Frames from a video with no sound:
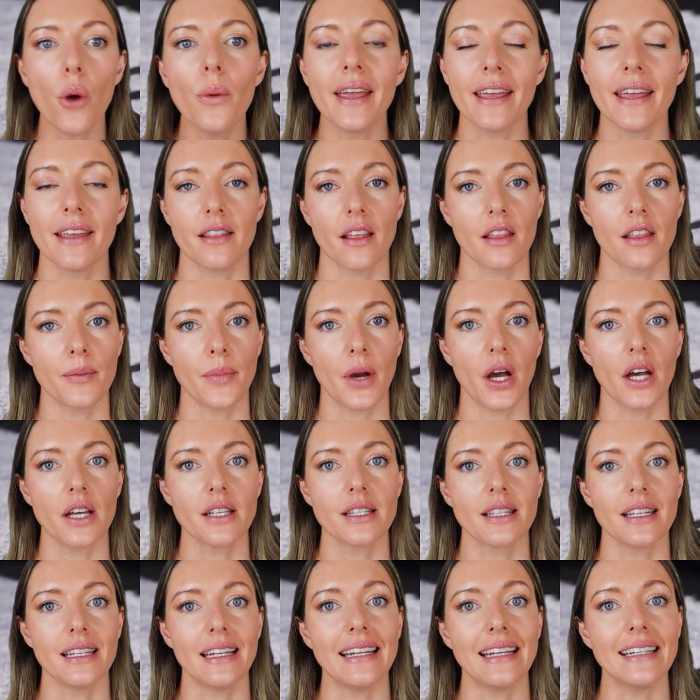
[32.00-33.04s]
that the person
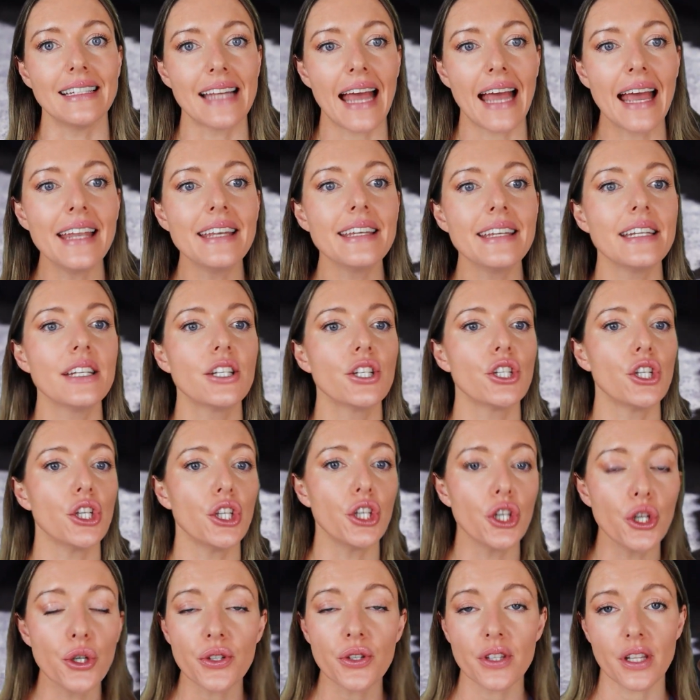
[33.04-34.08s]
intended to use
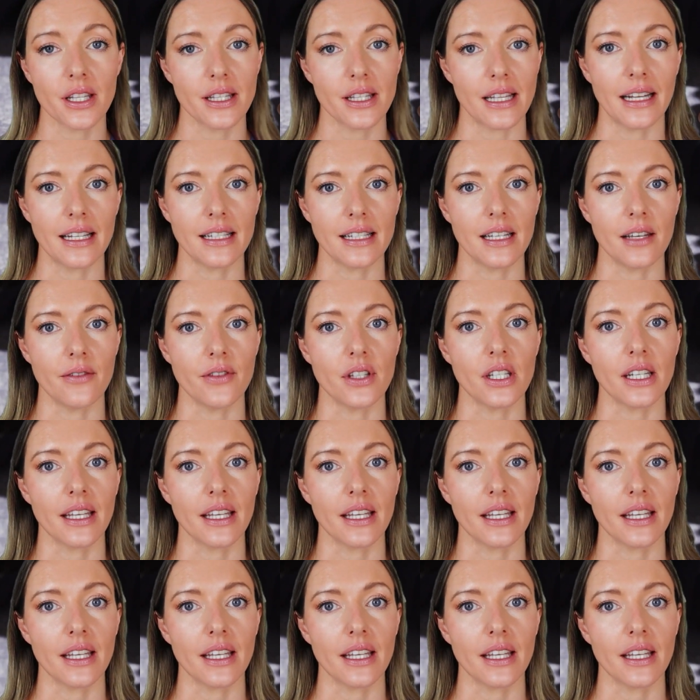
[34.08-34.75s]
the sedatives to kill